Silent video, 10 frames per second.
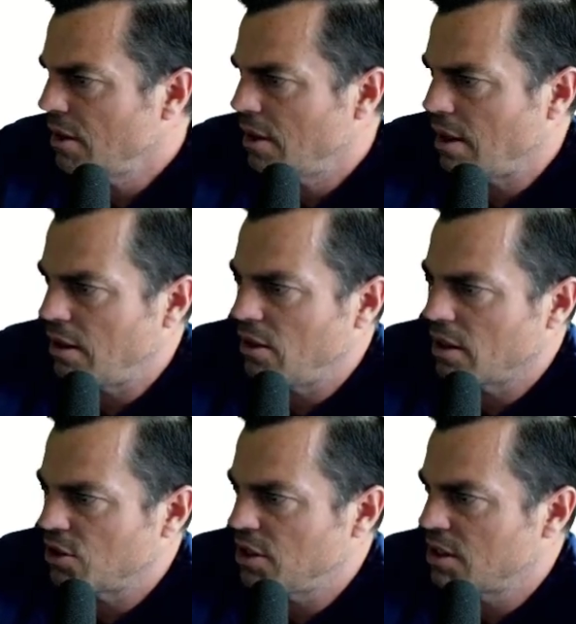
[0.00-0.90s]
and you can
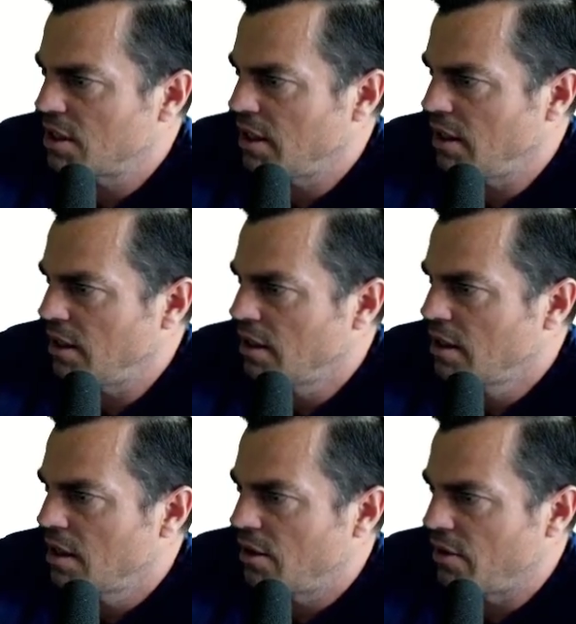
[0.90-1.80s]
actually see
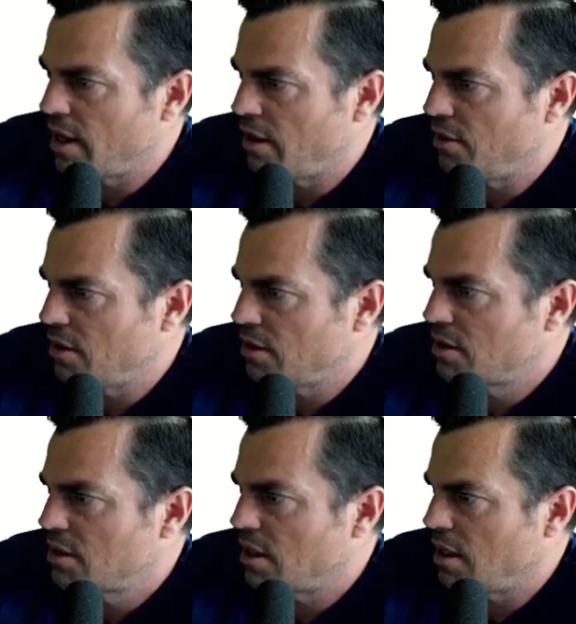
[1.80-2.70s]
there
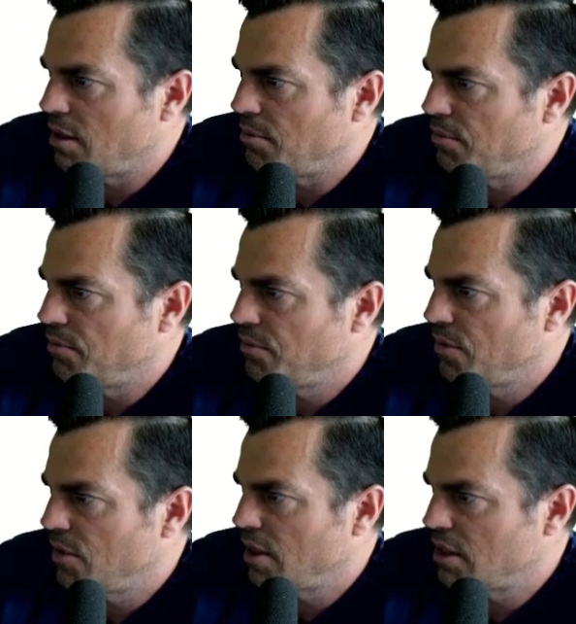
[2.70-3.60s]
that
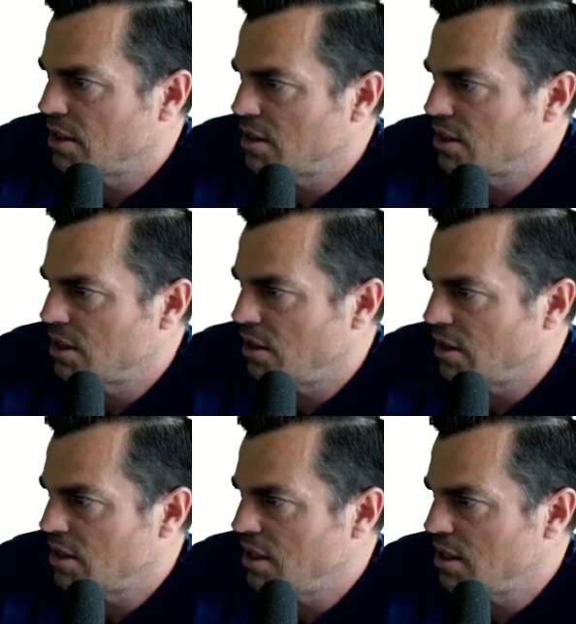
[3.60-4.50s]
this is the
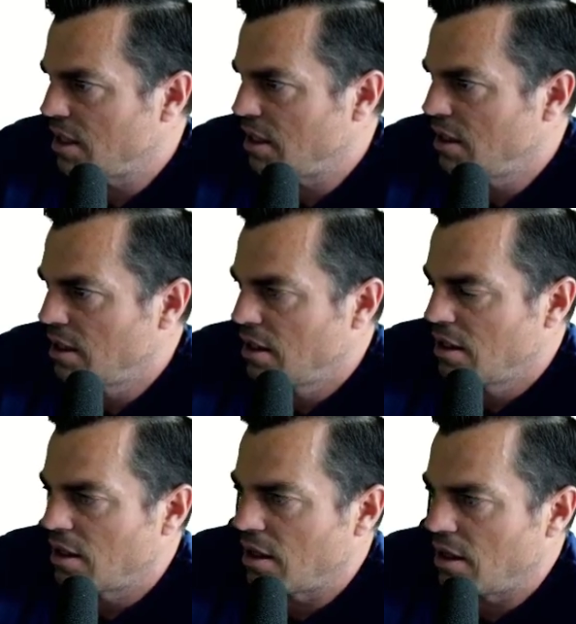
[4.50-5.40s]
CI/CD
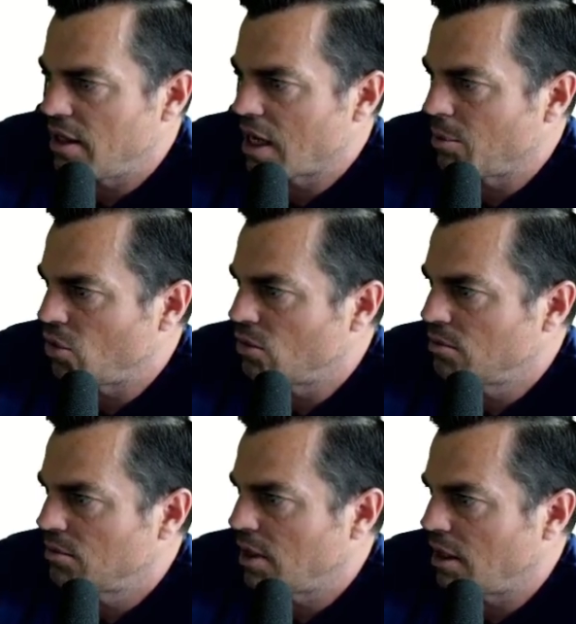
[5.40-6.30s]
YAML
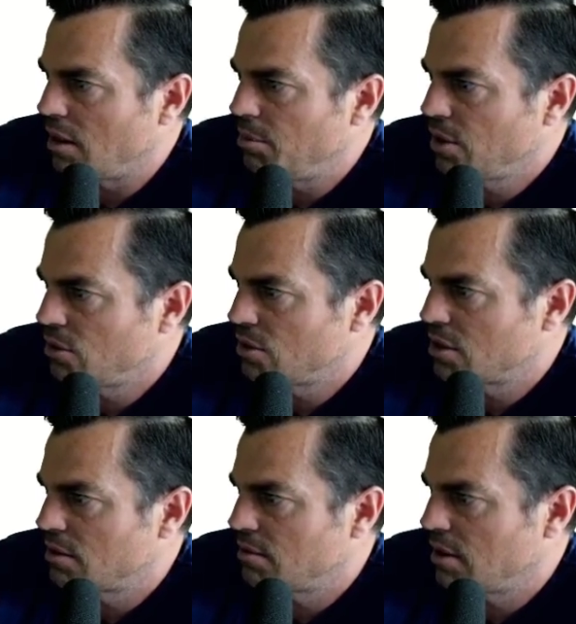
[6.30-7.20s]

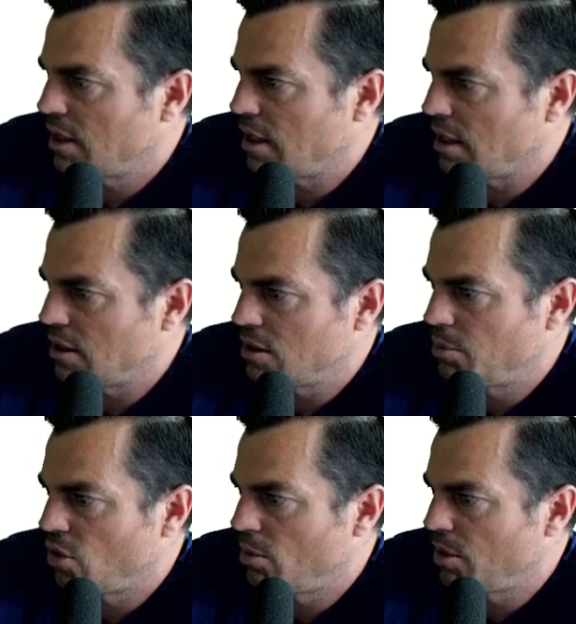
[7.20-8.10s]
build and
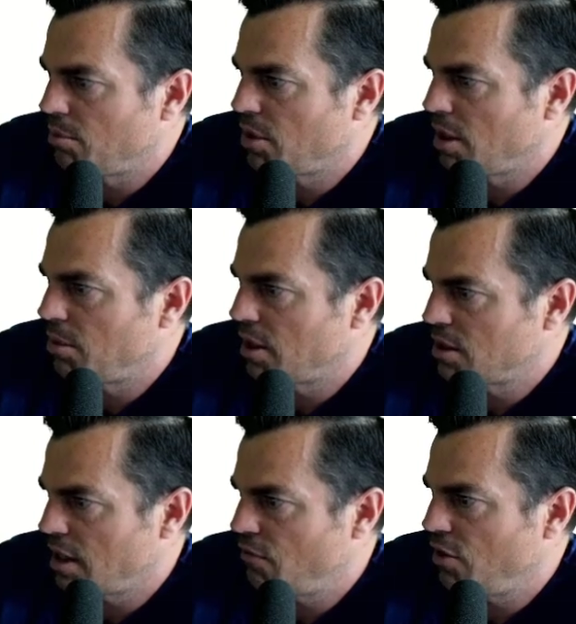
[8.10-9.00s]
deployment pipeline.
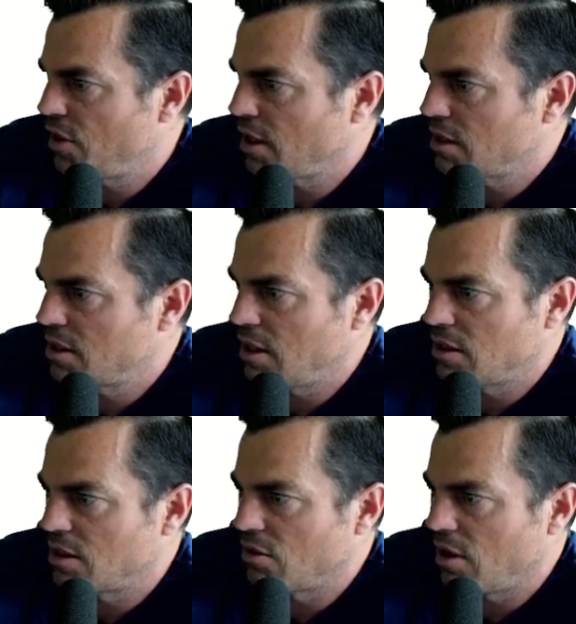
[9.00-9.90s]
So everything is
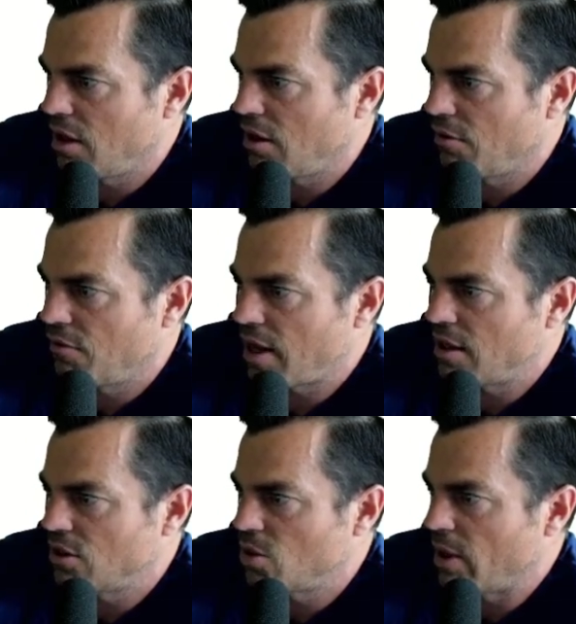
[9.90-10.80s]
done here
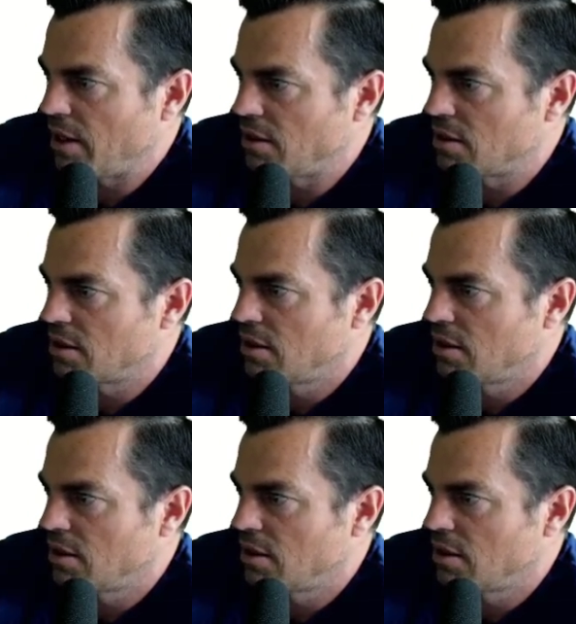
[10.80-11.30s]
end to end.